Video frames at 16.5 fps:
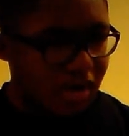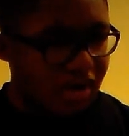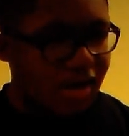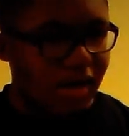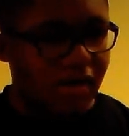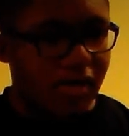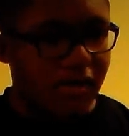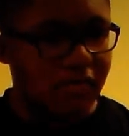
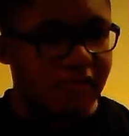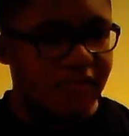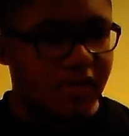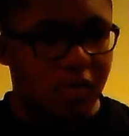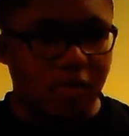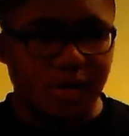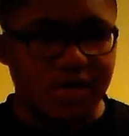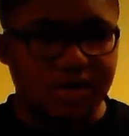I don't
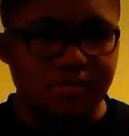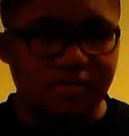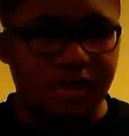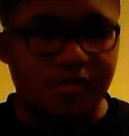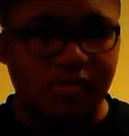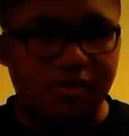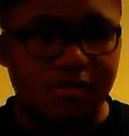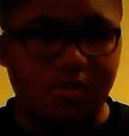even know what,
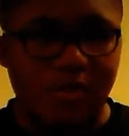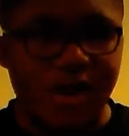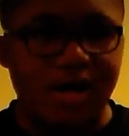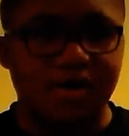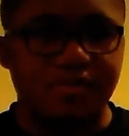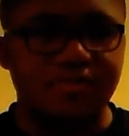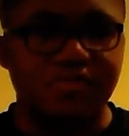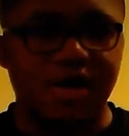some other
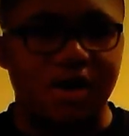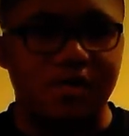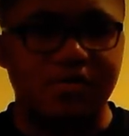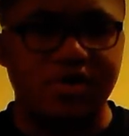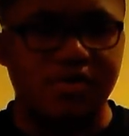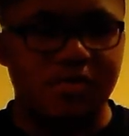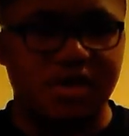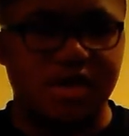random
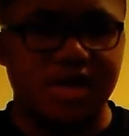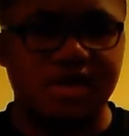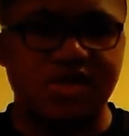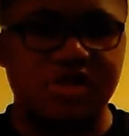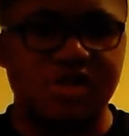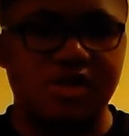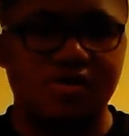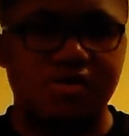dumb little
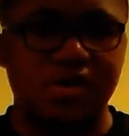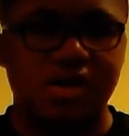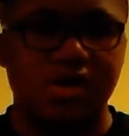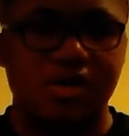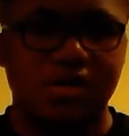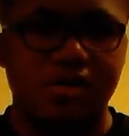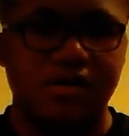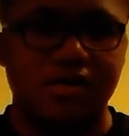kid show,
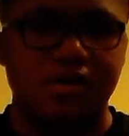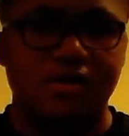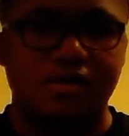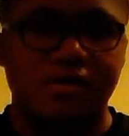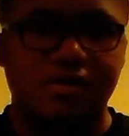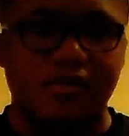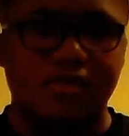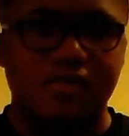
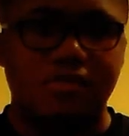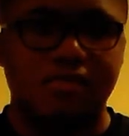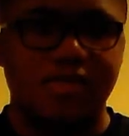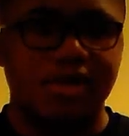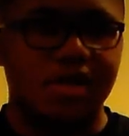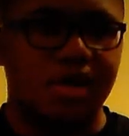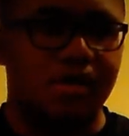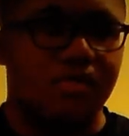
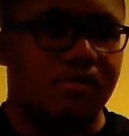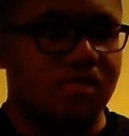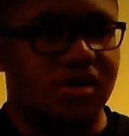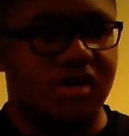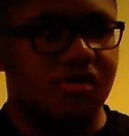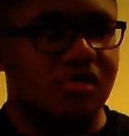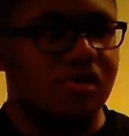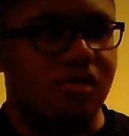but
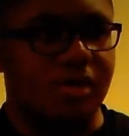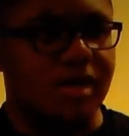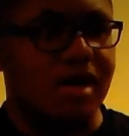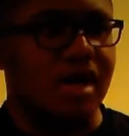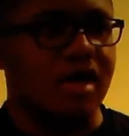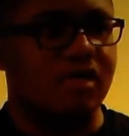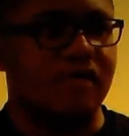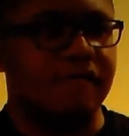then you're
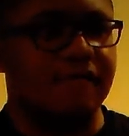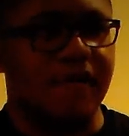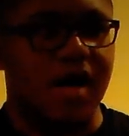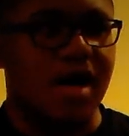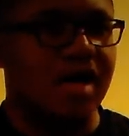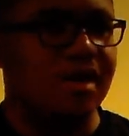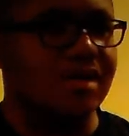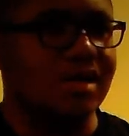okay, you're
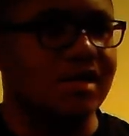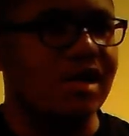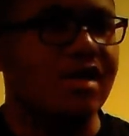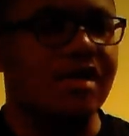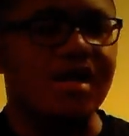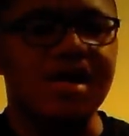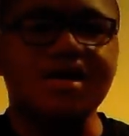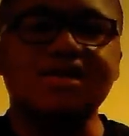fine. Like,
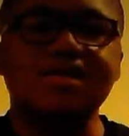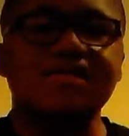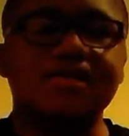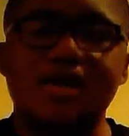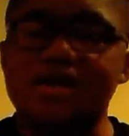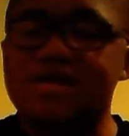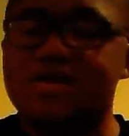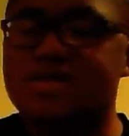
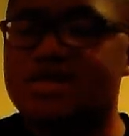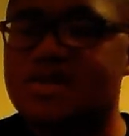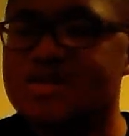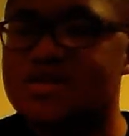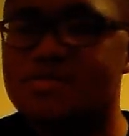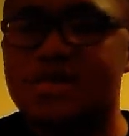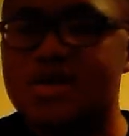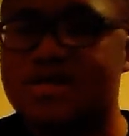that just
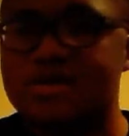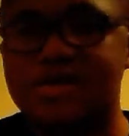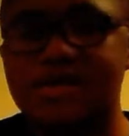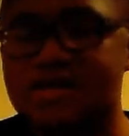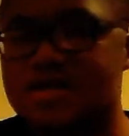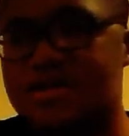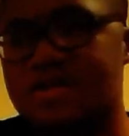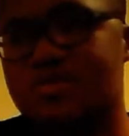doesn't make
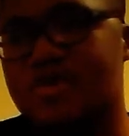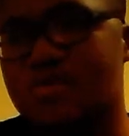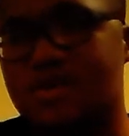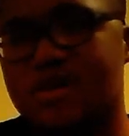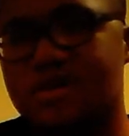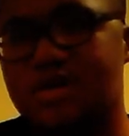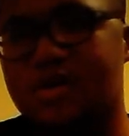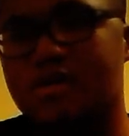sense to me,
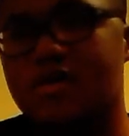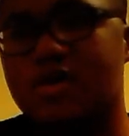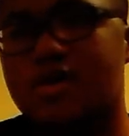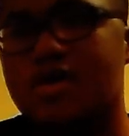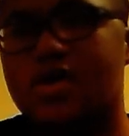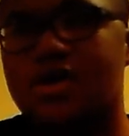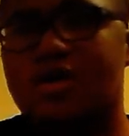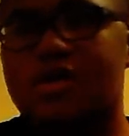really.
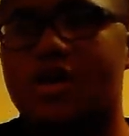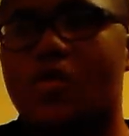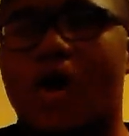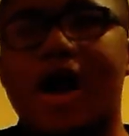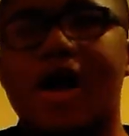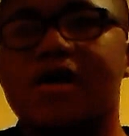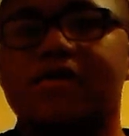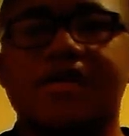
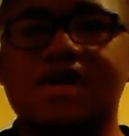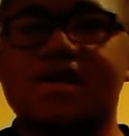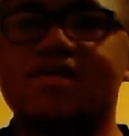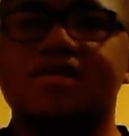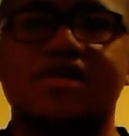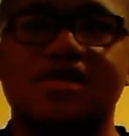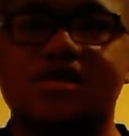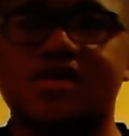Like, why are
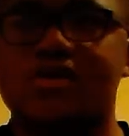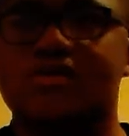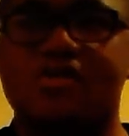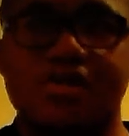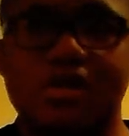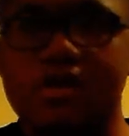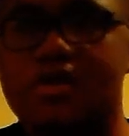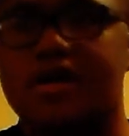things
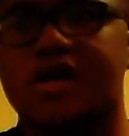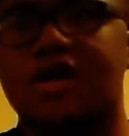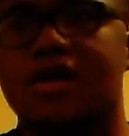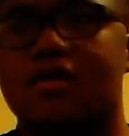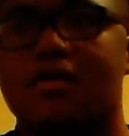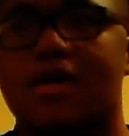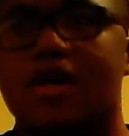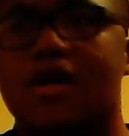considered
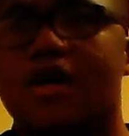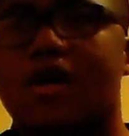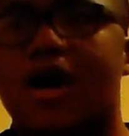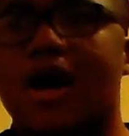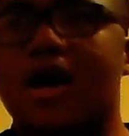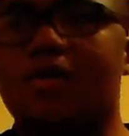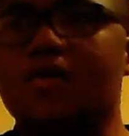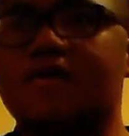nerdy?
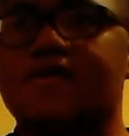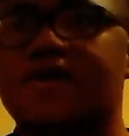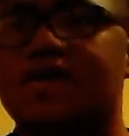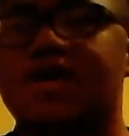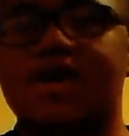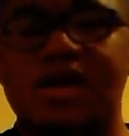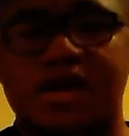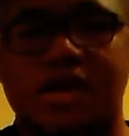I don't
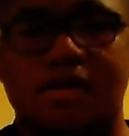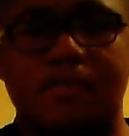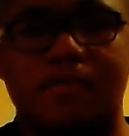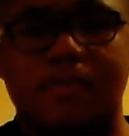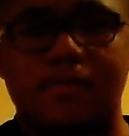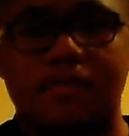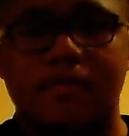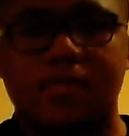even get it.
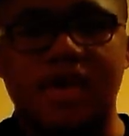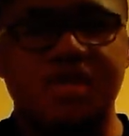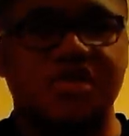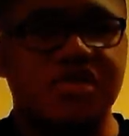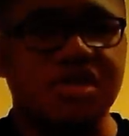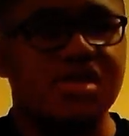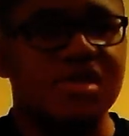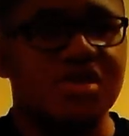
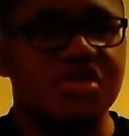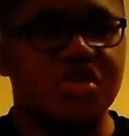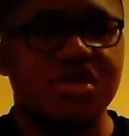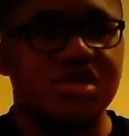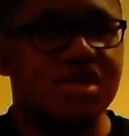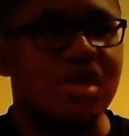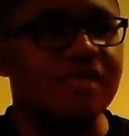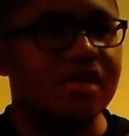It's
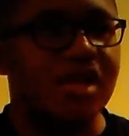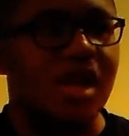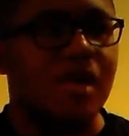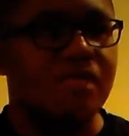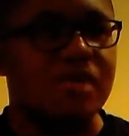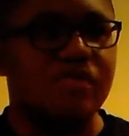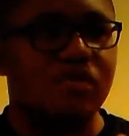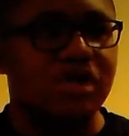just something
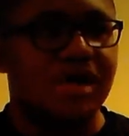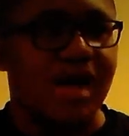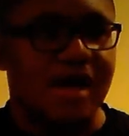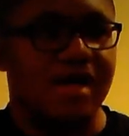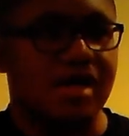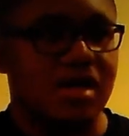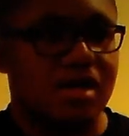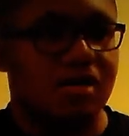that people
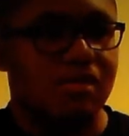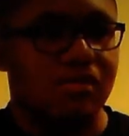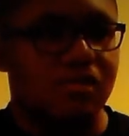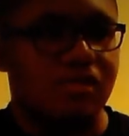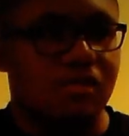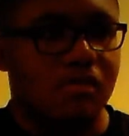like.